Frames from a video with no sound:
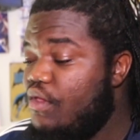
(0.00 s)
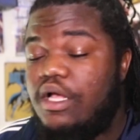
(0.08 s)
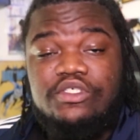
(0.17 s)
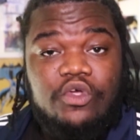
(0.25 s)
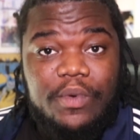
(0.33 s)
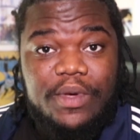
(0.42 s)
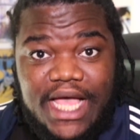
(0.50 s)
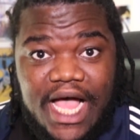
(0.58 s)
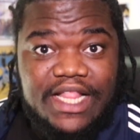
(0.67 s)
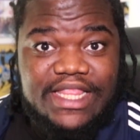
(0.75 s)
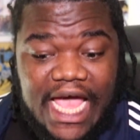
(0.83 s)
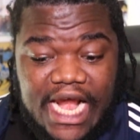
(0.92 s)
So we
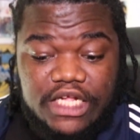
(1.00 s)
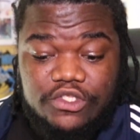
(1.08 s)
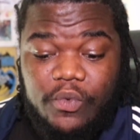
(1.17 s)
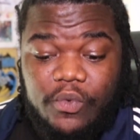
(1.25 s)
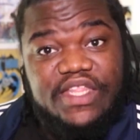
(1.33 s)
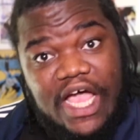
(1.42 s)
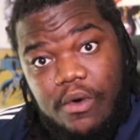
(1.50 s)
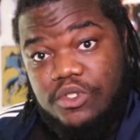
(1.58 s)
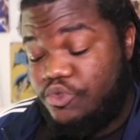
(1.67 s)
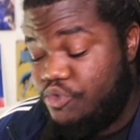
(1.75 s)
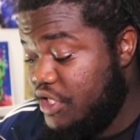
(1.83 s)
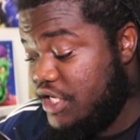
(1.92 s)
got that out of the way. That
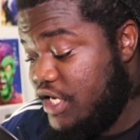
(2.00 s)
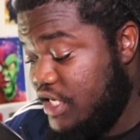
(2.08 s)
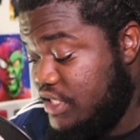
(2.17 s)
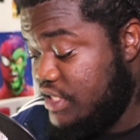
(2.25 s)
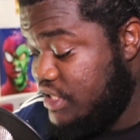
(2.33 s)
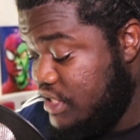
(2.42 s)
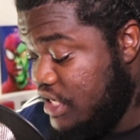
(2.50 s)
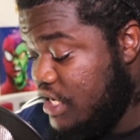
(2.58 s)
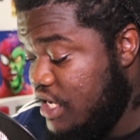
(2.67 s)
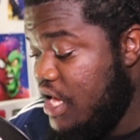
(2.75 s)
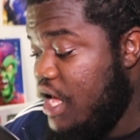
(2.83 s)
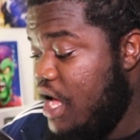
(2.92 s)
was really good to
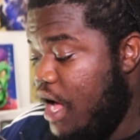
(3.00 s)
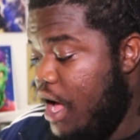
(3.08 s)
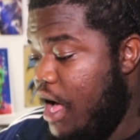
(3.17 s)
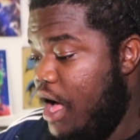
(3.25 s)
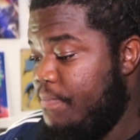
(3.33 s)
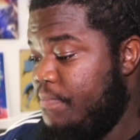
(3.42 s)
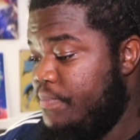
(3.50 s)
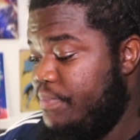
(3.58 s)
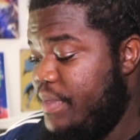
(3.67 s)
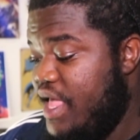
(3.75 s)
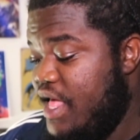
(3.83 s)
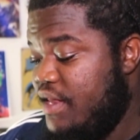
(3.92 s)
see.
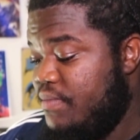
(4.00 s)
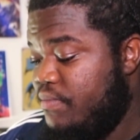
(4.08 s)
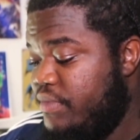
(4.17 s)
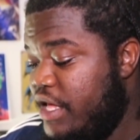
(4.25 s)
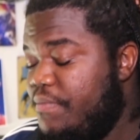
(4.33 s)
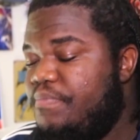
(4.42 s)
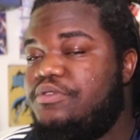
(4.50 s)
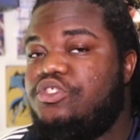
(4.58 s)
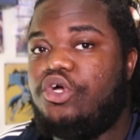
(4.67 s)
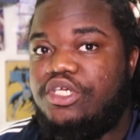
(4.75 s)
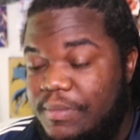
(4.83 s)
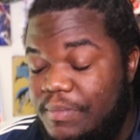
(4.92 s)
And they
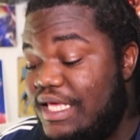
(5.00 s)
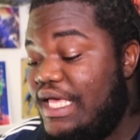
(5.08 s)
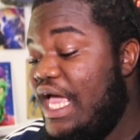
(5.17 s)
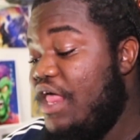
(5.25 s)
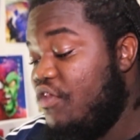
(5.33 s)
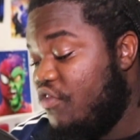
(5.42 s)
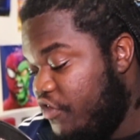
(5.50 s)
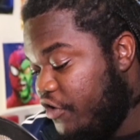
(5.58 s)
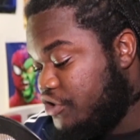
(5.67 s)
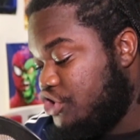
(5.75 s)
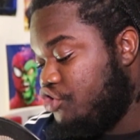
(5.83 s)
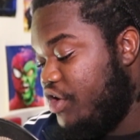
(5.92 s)
started to begin
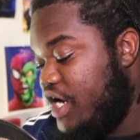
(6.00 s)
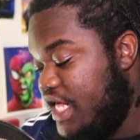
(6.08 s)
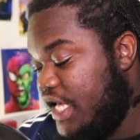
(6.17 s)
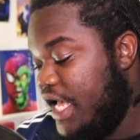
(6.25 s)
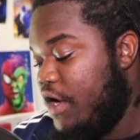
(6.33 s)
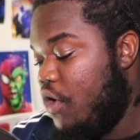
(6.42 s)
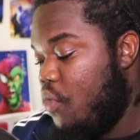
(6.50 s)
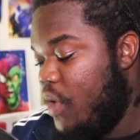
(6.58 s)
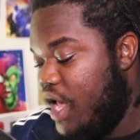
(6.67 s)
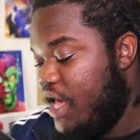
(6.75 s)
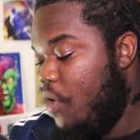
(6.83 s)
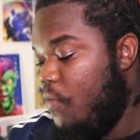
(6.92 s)
their training in a
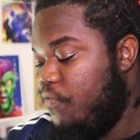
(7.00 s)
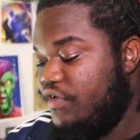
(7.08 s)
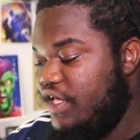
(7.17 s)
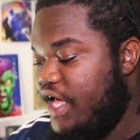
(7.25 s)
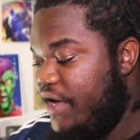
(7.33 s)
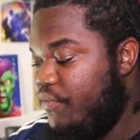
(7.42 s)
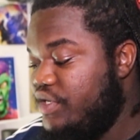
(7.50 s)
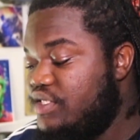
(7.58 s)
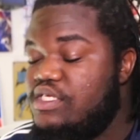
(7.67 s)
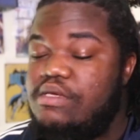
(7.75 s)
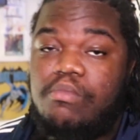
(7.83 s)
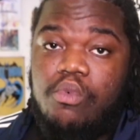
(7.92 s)
way. Hopefully we
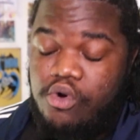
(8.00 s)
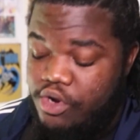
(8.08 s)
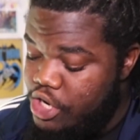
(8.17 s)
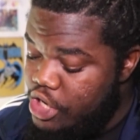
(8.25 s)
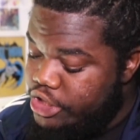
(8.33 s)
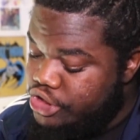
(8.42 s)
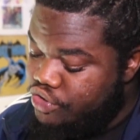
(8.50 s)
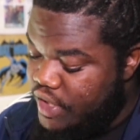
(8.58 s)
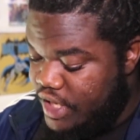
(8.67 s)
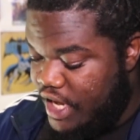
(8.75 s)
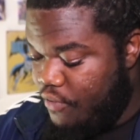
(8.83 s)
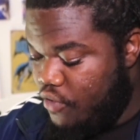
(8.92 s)
see more
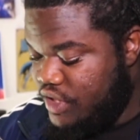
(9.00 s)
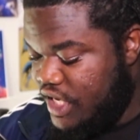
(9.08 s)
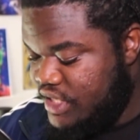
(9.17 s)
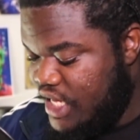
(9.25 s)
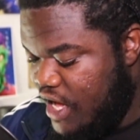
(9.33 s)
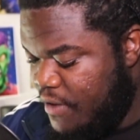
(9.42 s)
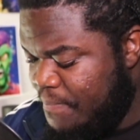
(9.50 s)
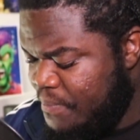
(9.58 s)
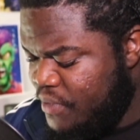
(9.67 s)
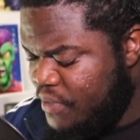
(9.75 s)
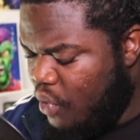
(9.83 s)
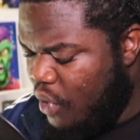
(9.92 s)
training. I wrote that down.
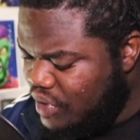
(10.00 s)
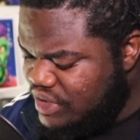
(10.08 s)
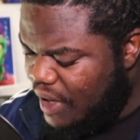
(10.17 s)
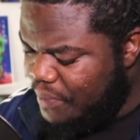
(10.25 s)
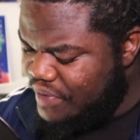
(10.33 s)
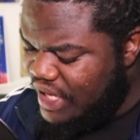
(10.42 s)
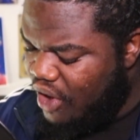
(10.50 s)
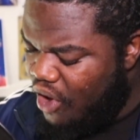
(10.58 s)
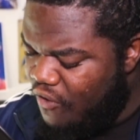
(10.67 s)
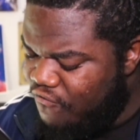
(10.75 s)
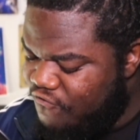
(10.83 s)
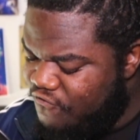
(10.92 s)
What was up with that
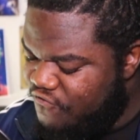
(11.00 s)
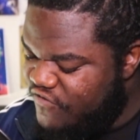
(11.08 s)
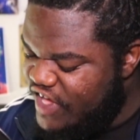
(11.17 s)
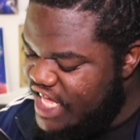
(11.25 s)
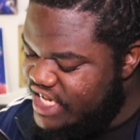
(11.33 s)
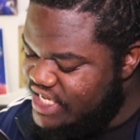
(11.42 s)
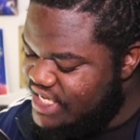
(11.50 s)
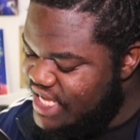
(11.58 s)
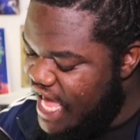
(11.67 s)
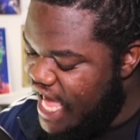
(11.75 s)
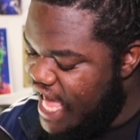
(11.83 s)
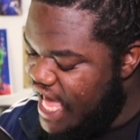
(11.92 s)
whole fetus
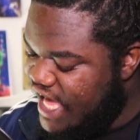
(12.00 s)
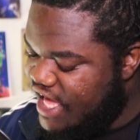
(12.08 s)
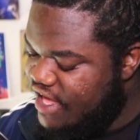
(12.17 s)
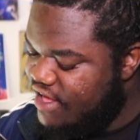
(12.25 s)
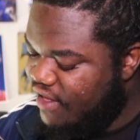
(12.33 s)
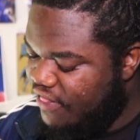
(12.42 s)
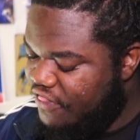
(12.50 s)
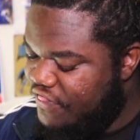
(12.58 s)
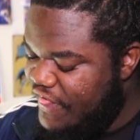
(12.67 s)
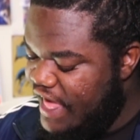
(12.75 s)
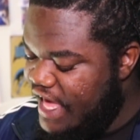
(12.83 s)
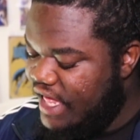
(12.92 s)
egg
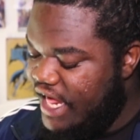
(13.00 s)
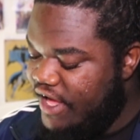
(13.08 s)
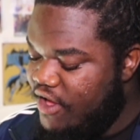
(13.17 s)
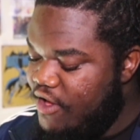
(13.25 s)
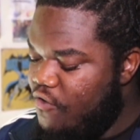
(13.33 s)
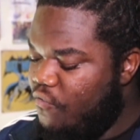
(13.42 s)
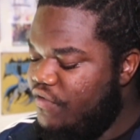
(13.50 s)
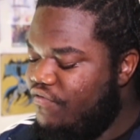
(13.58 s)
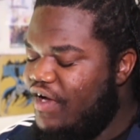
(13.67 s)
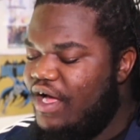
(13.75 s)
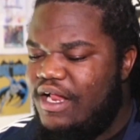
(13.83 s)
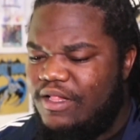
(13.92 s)
thing? Like, we
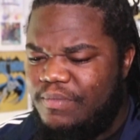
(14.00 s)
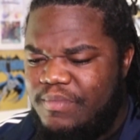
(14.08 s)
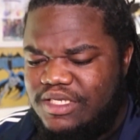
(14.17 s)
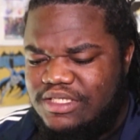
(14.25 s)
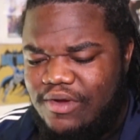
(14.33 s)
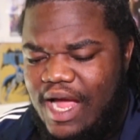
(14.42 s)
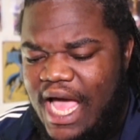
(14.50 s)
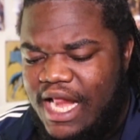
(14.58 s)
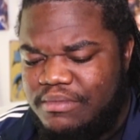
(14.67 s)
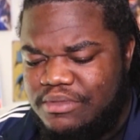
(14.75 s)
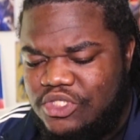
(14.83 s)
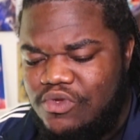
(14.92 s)
found out Mr.
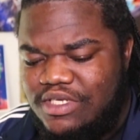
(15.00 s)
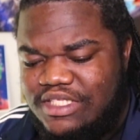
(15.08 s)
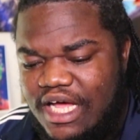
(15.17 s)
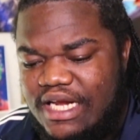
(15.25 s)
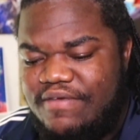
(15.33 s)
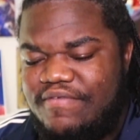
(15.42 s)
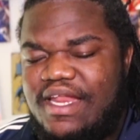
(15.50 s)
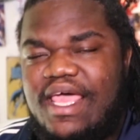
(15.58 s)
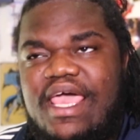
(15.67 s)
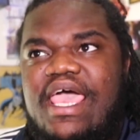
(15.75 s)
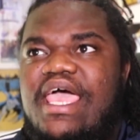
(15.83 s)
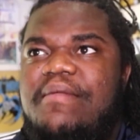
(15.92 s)
Adams, dude, is not even
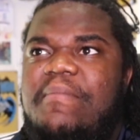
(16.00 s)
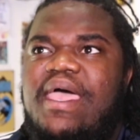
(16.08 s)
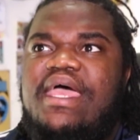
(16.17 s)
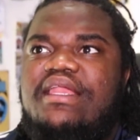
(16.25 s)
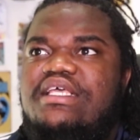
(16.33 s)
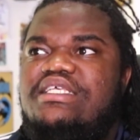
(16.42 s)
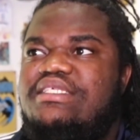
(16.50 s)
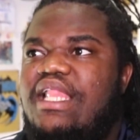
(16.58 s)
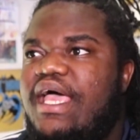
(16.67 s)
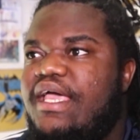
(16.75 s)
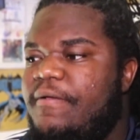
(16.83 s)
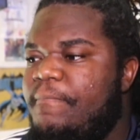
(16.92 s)
the head man. He's
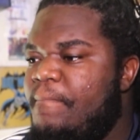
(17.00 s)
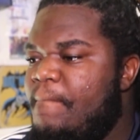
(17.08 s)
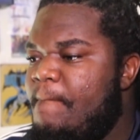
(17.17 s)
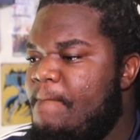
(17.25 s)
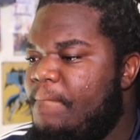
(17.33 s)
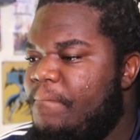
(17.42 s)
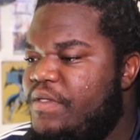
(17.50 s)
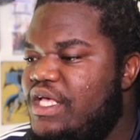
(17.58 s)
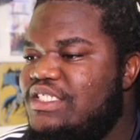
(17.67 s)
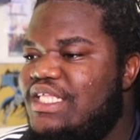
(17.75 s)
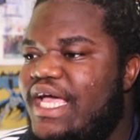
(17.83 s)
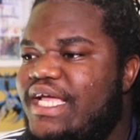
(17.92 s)
like
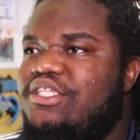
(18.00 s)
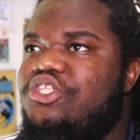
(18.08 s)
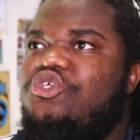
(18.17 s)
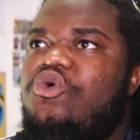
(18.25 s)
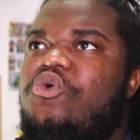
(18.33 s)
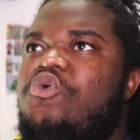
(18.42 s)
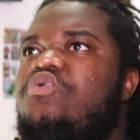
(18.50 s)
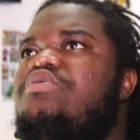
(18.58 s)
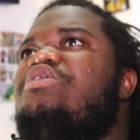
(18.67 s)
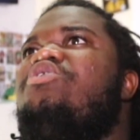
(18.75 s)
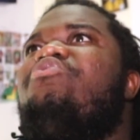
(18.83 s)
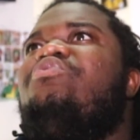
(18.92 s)
the dude
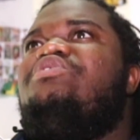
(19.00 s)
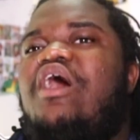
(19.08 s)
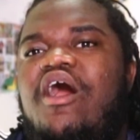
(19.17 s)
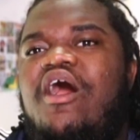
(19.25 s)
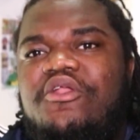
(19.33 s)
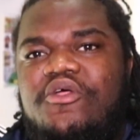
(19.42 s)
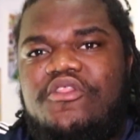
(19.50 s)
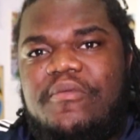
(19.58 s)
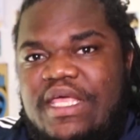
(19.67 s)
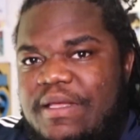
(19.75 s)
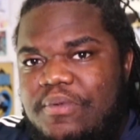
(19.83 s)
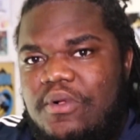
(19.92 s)
who's under the
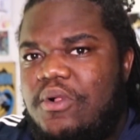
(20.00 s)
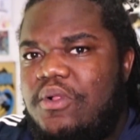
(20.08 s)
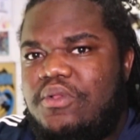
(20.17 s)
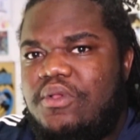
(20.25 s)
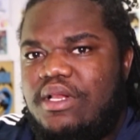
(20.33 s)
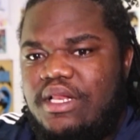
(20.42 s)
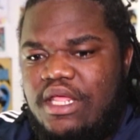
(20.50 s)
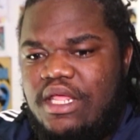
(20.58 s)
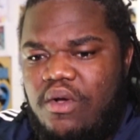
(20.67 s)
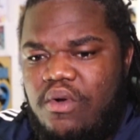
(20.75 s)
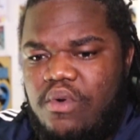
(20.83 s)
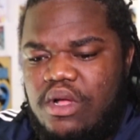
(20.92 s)
people, you
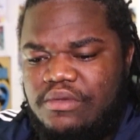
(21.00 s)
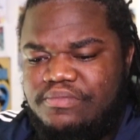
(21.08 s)
know,